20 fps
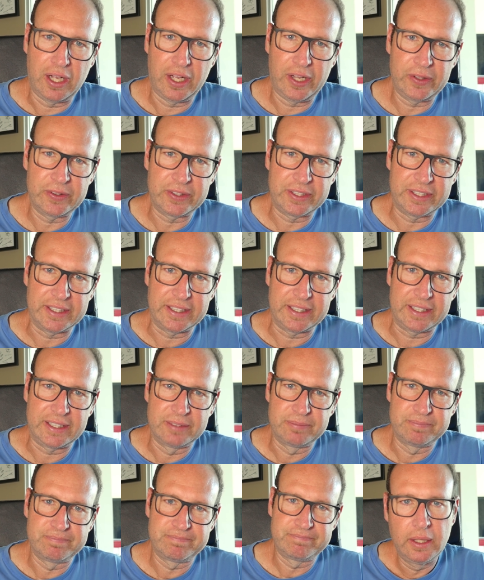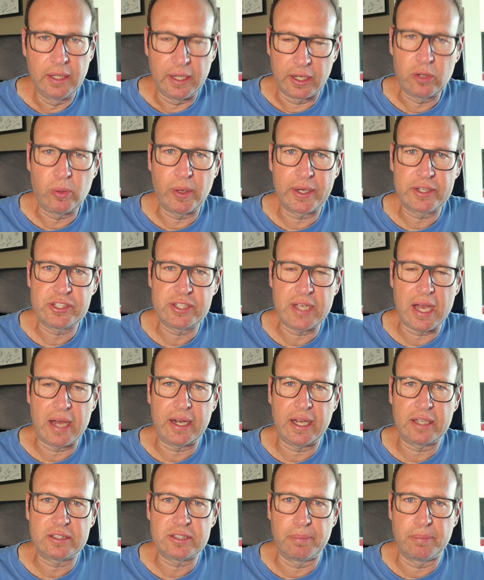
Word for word: All good. A quick shout out